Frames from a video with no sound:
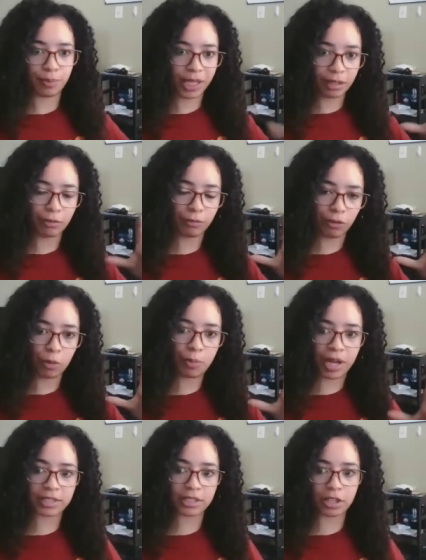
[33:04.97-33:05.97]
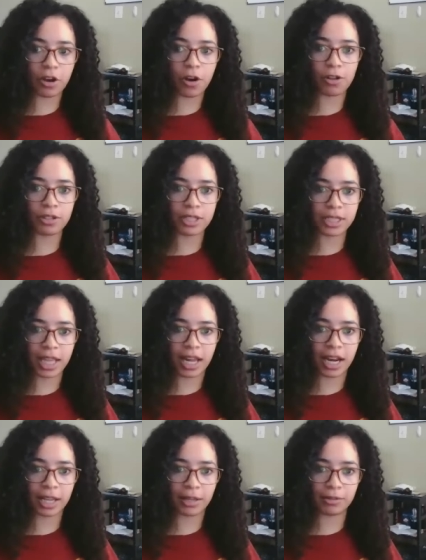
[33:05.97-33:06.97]
big, robust skulls,
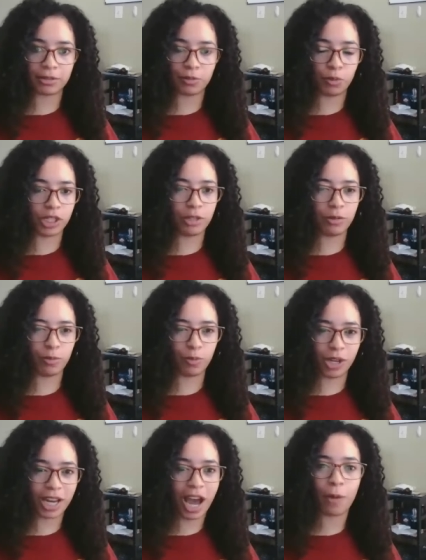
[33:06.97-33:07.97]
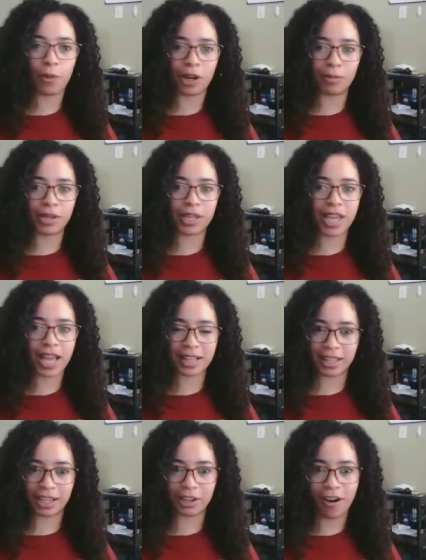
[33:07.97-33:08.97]
and I would not want to be
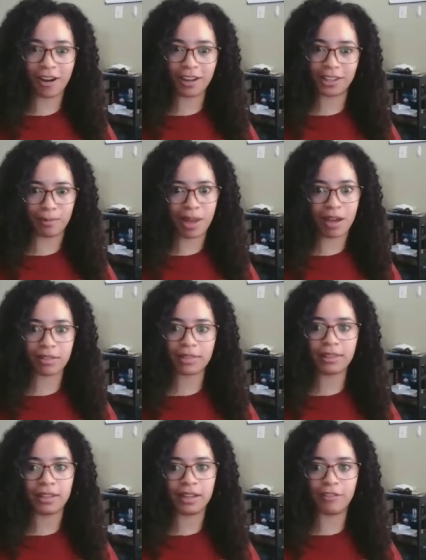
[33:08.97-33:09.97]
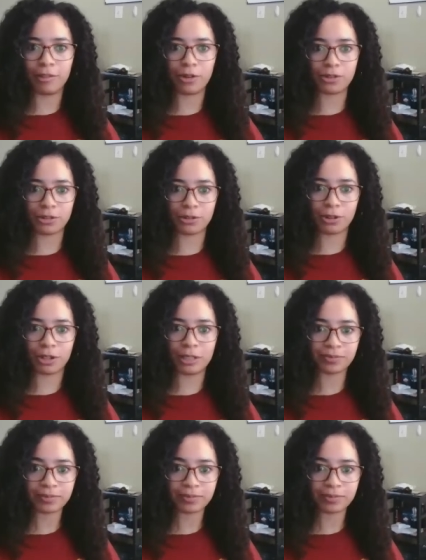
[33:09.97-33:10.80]
anything caught in the mouth of a mosasaur.